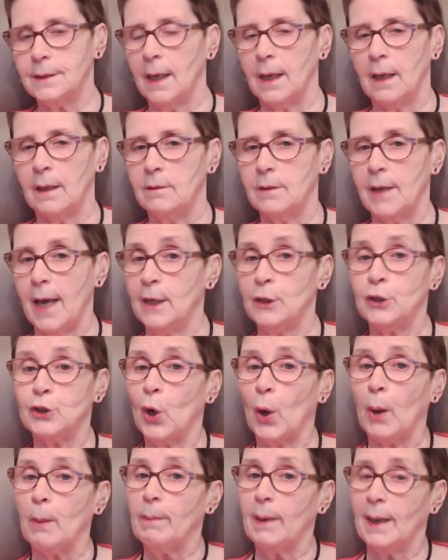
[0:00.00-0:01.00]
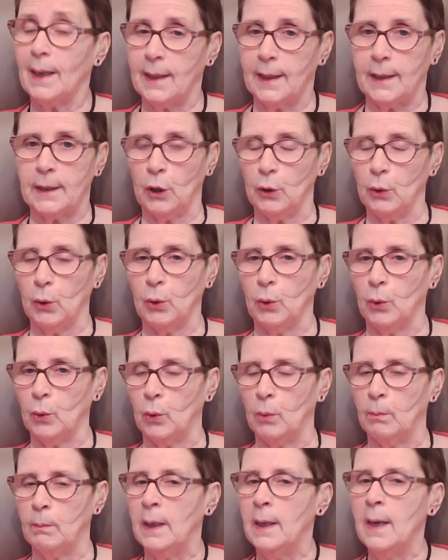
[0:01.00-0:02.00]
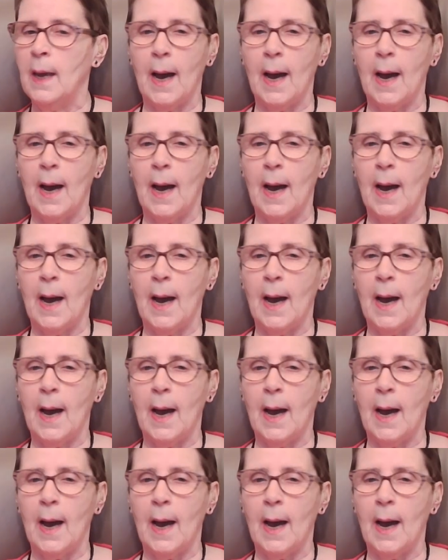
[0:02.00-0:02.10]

and enjoy playing at home,